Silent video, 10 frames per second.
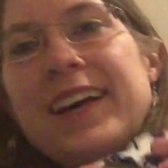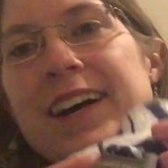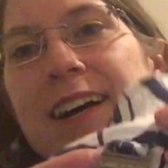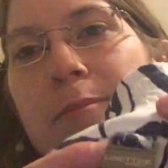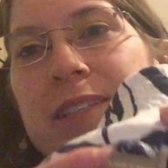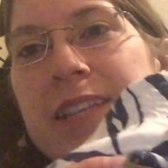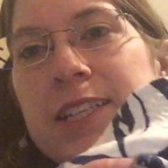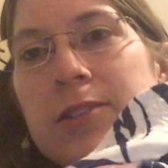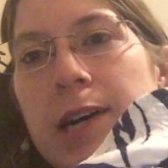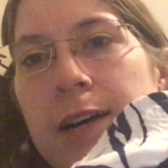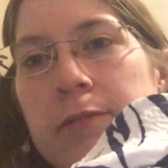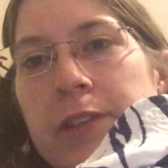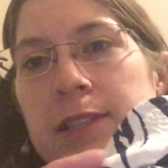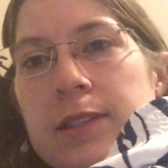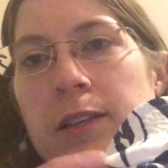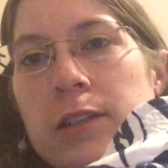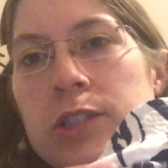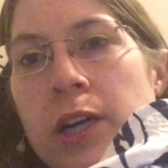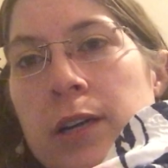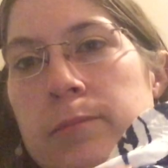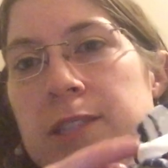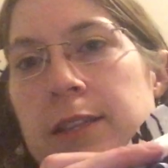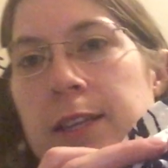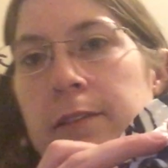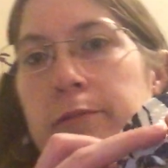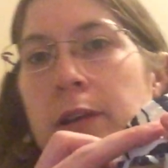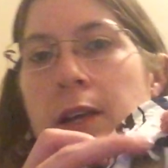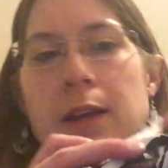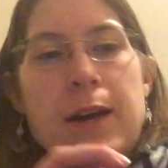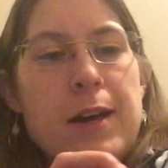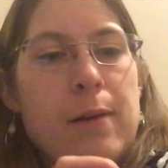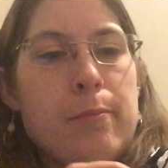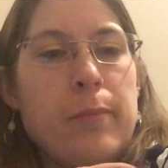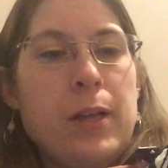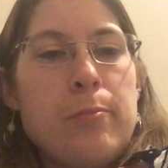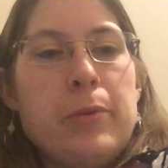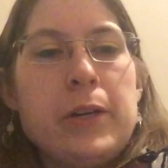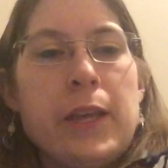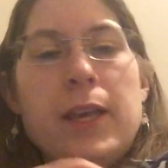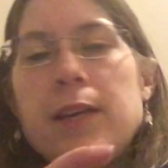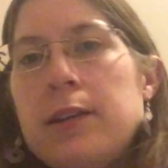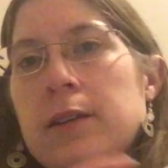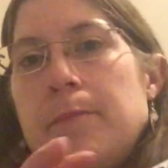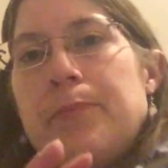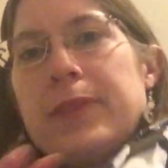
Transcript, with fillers: Um, it, they do have these little charms that they've um, put in.